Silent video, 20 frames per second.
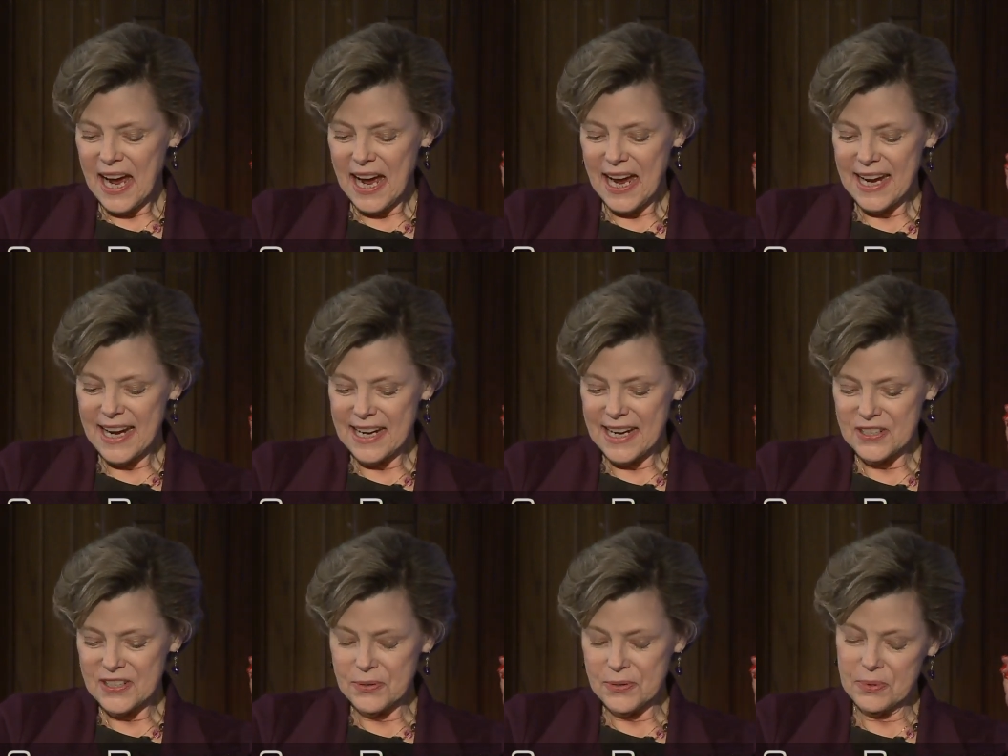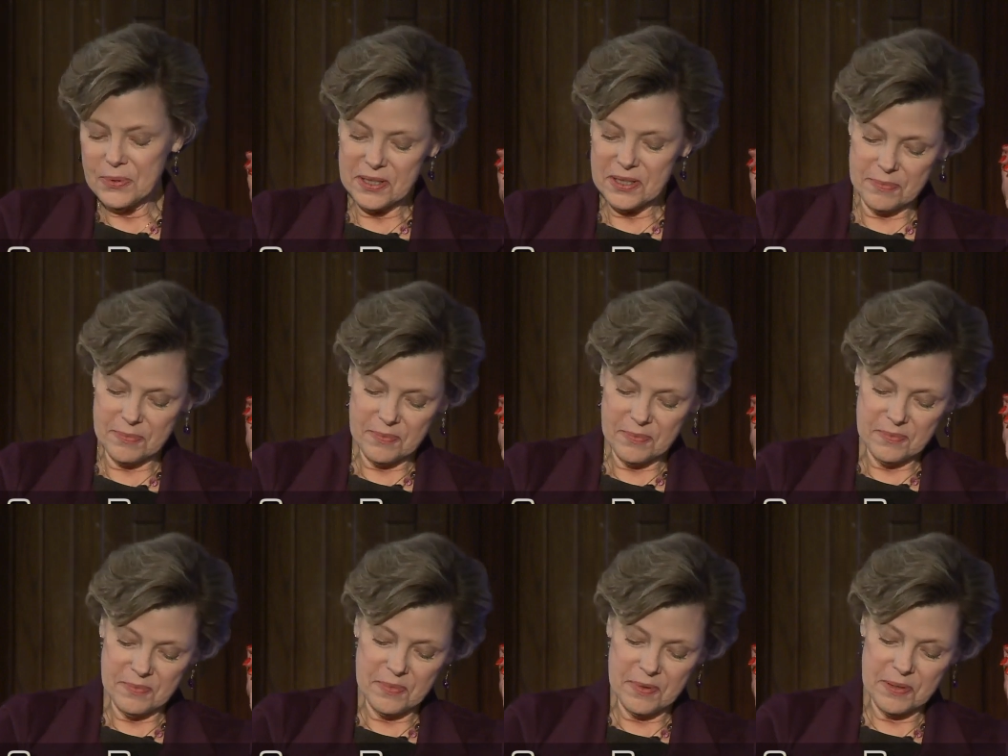I actually, with a
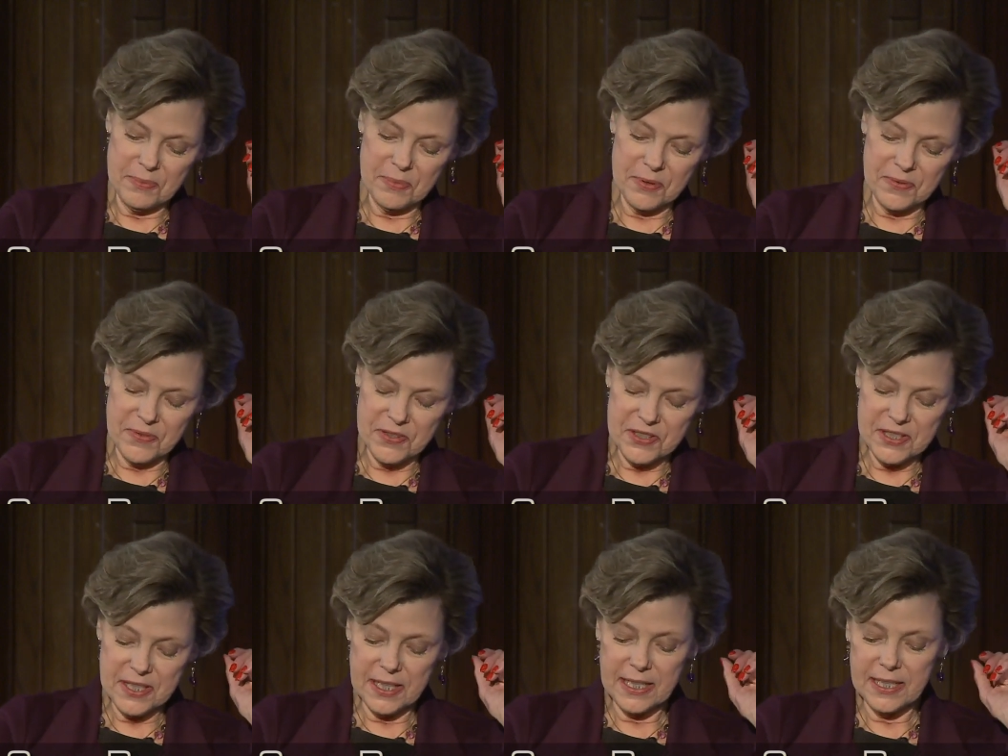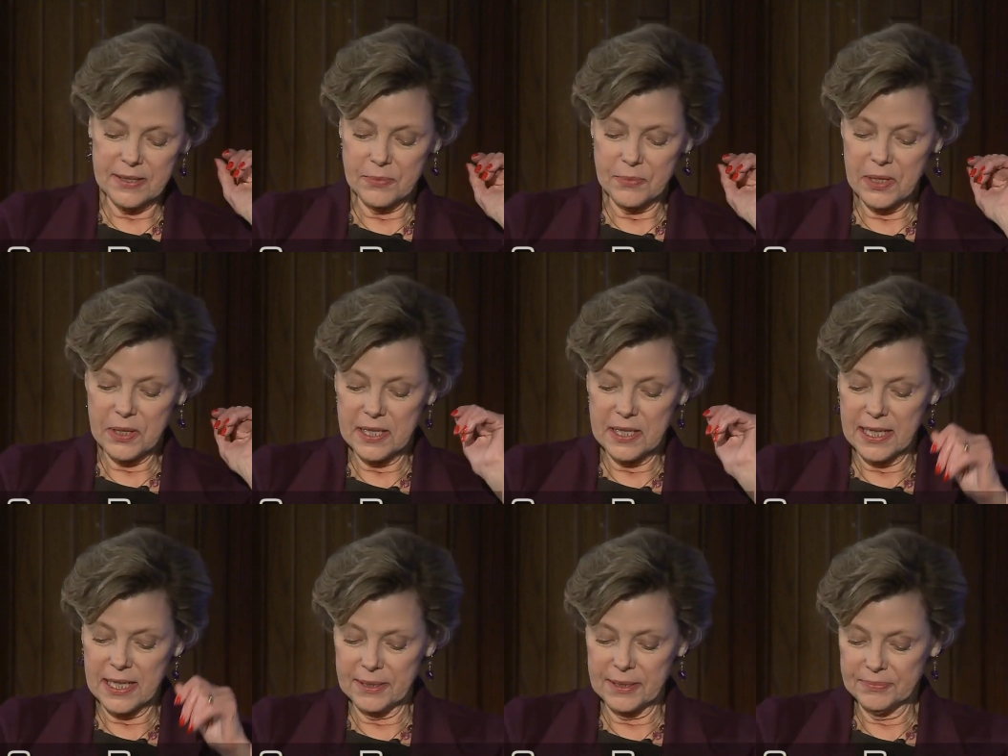member of the Senate
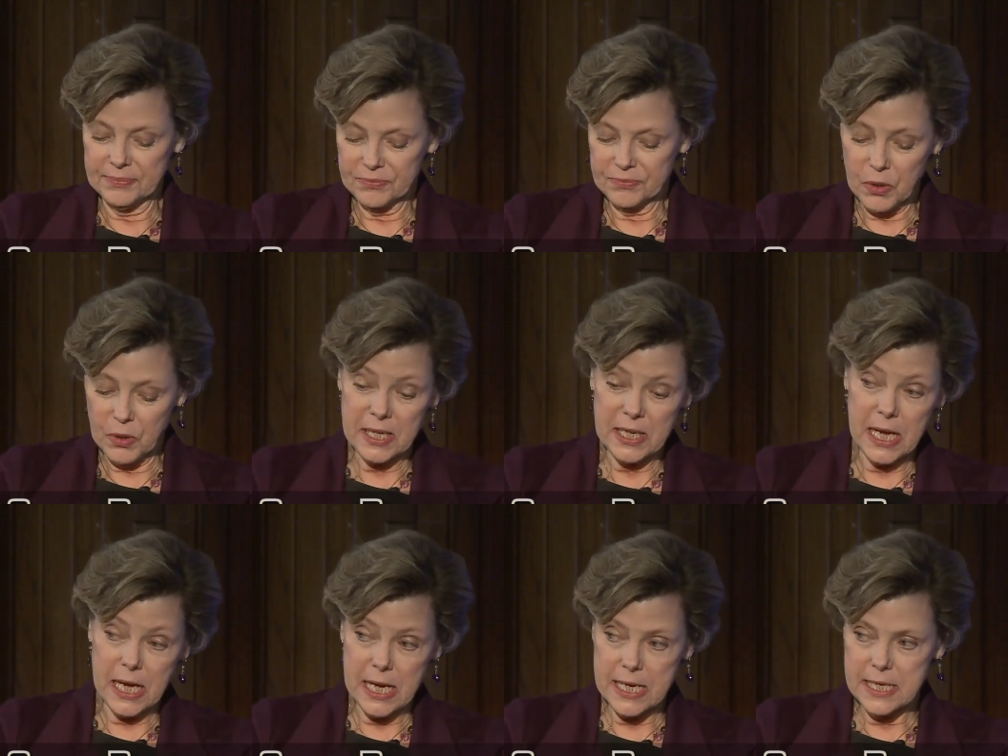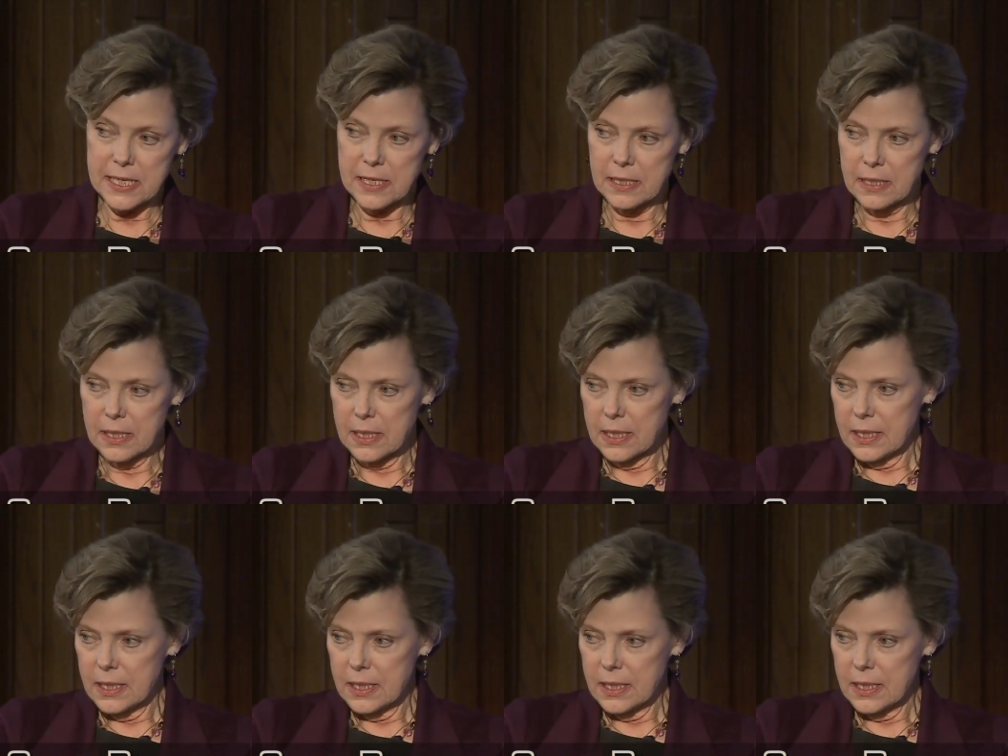one day, one night,